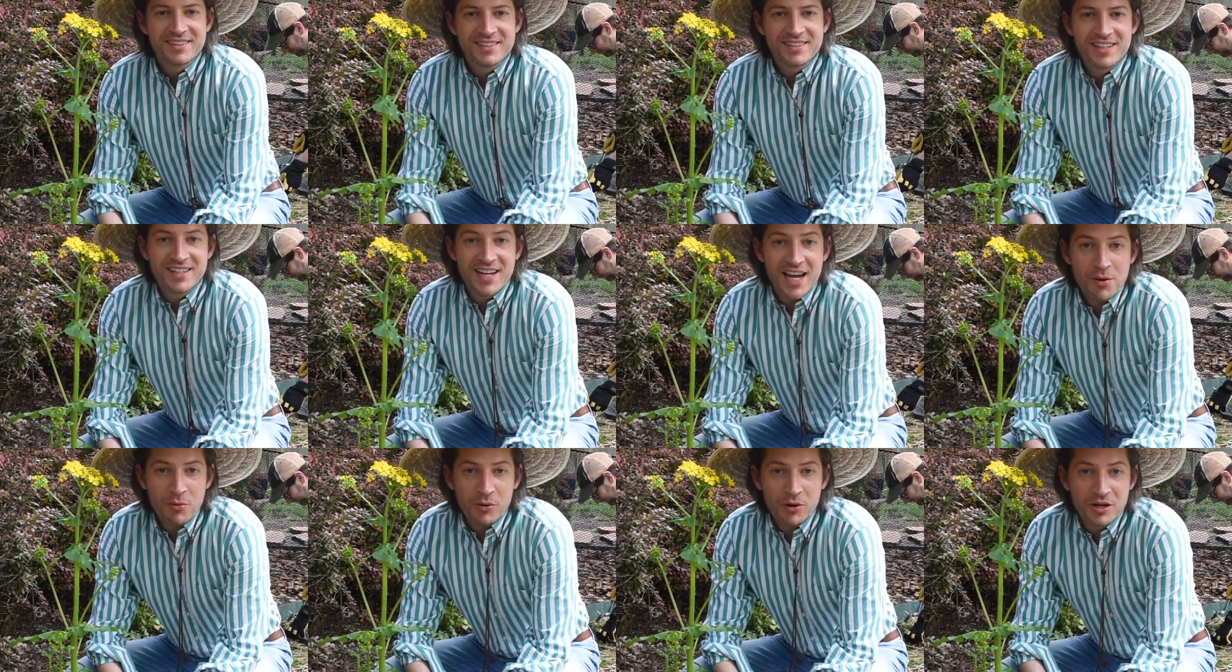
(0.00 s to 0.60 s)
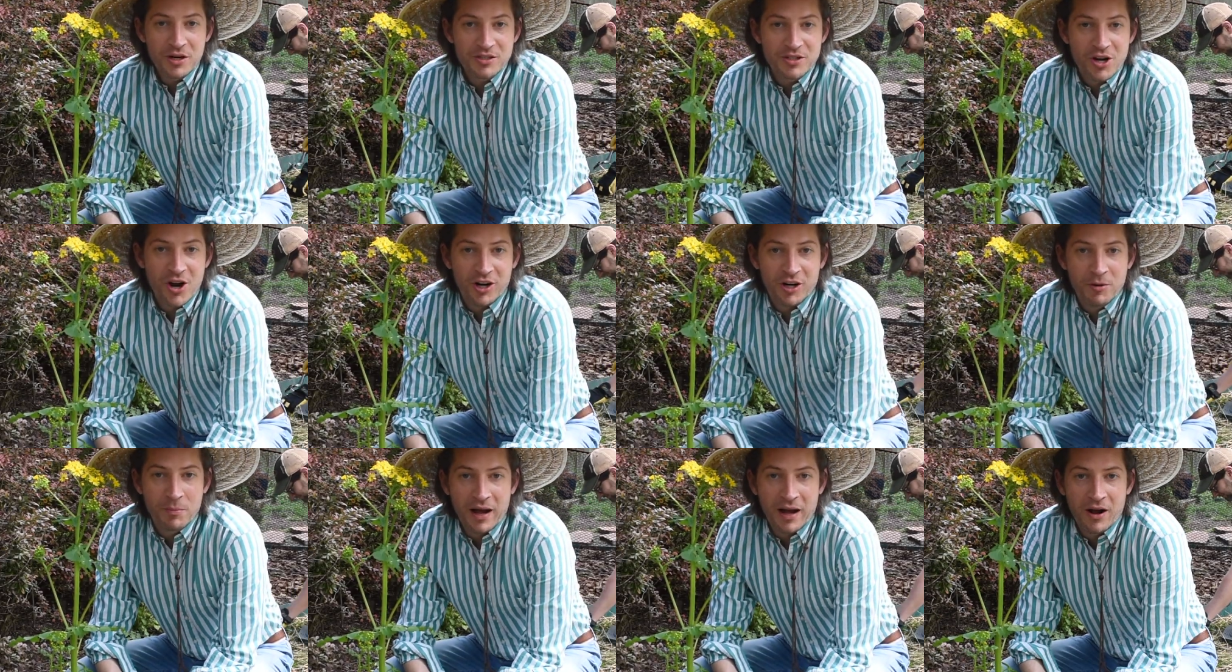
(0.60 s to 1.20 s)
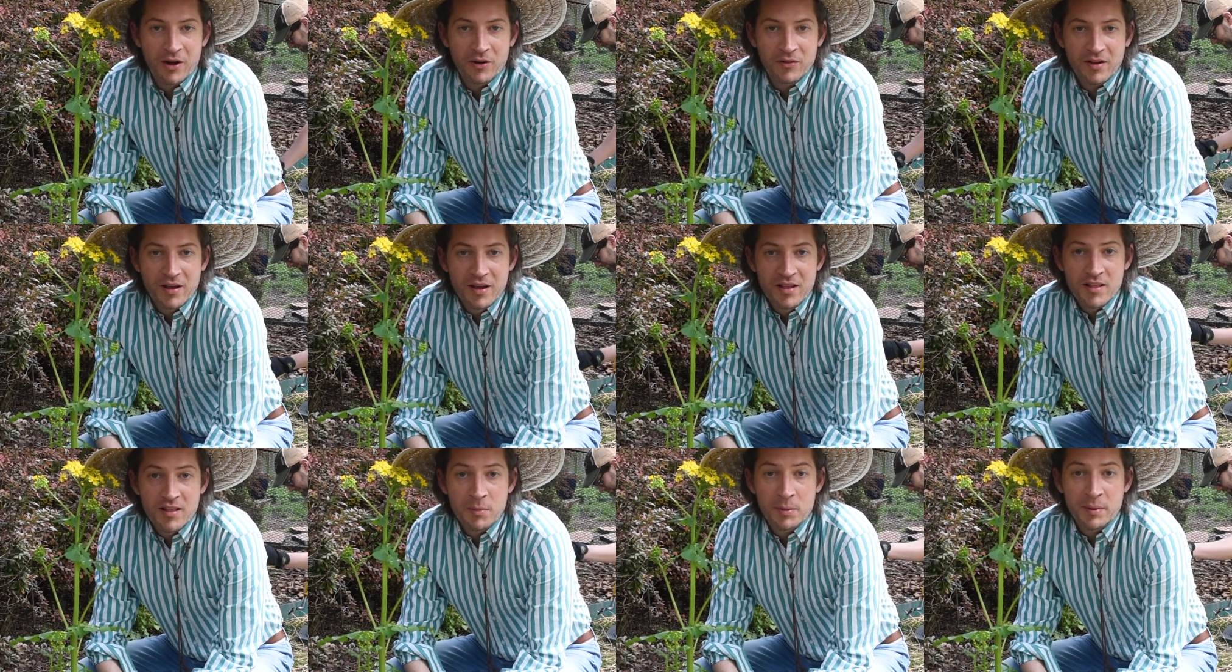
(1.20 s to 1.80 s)
Today we're going to talk about
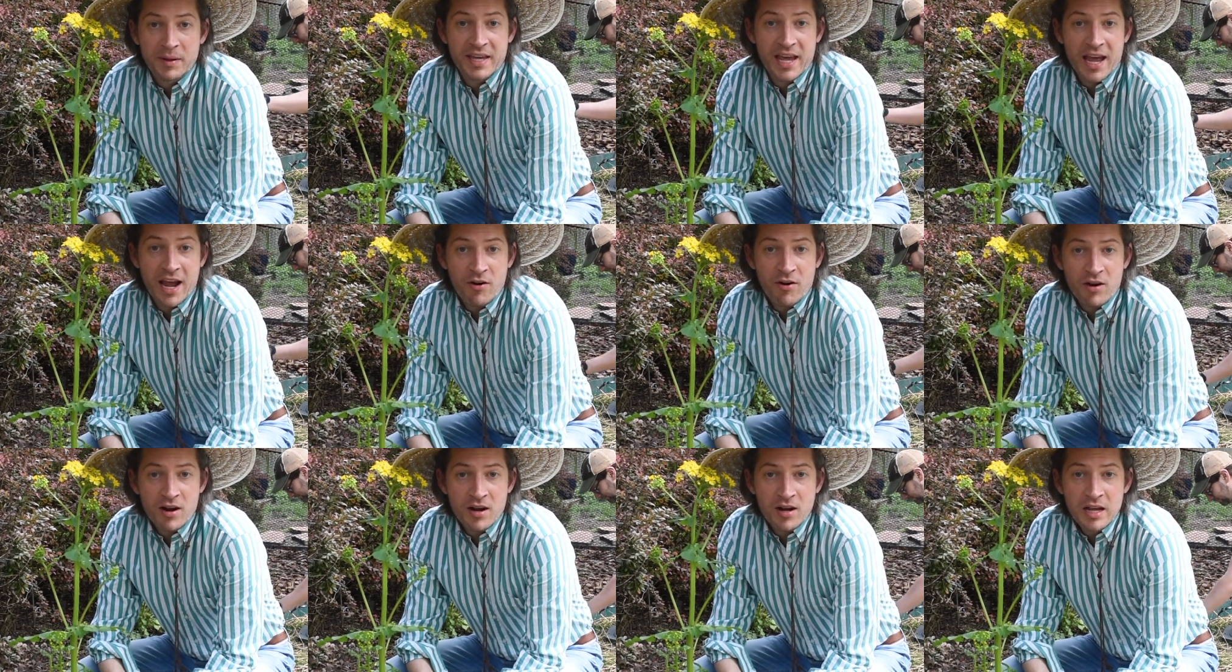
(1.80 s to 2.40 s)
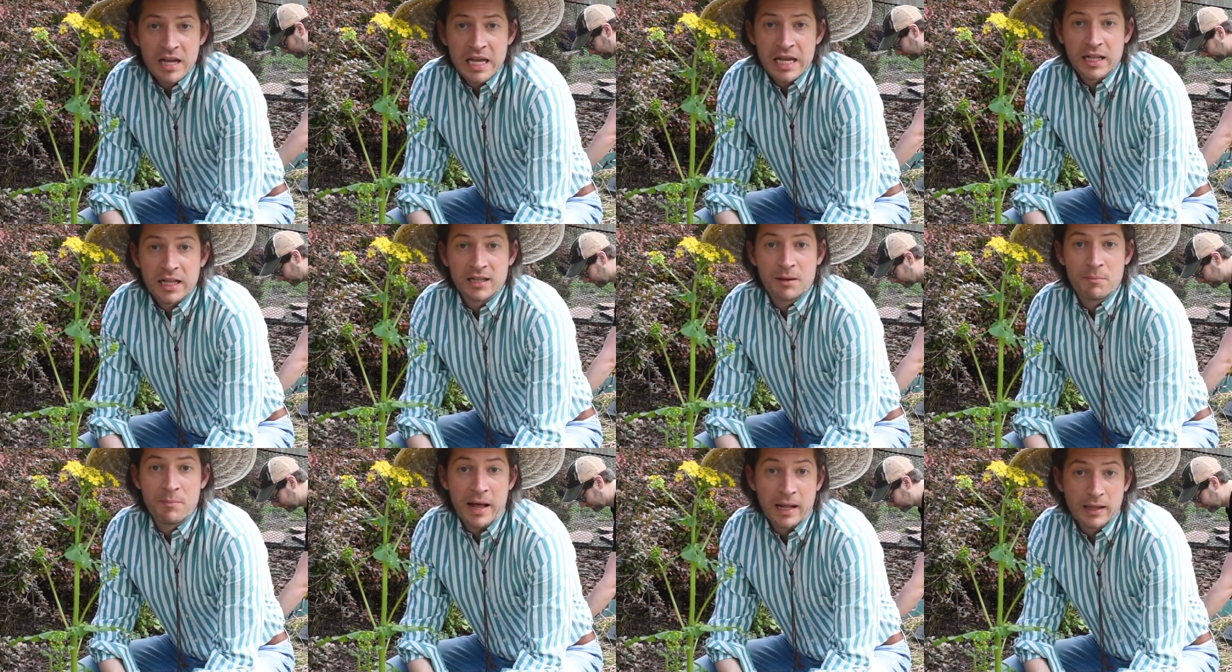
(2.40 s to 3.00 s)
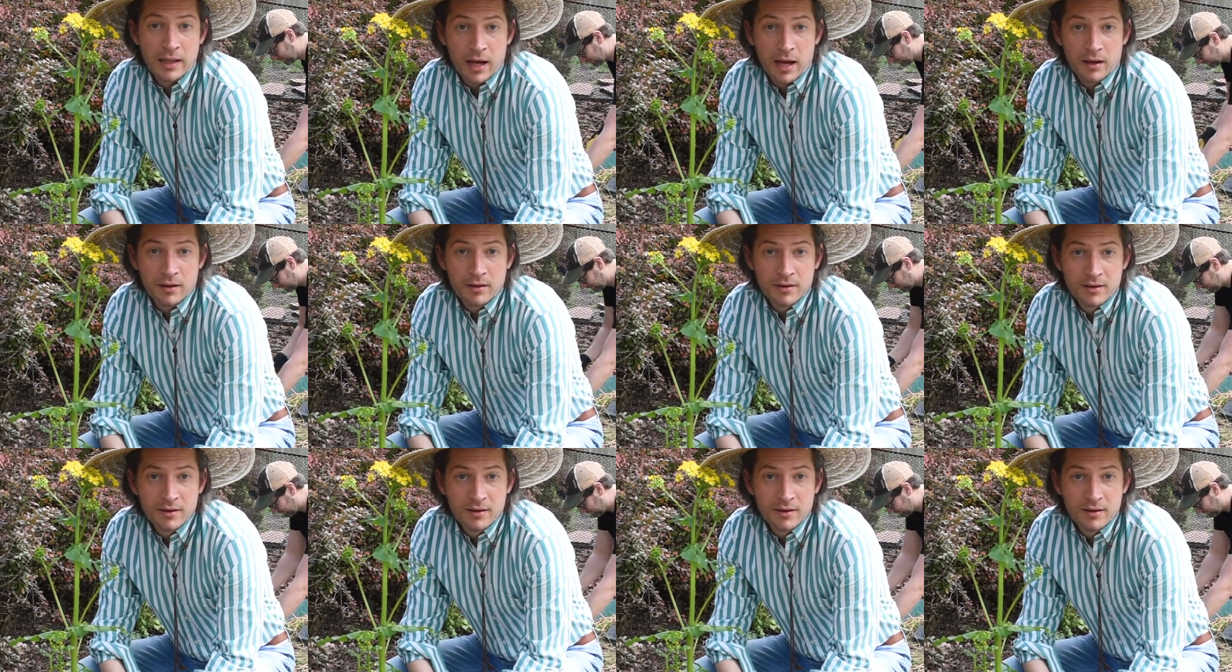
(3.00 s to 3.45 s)
the Pachera glabella,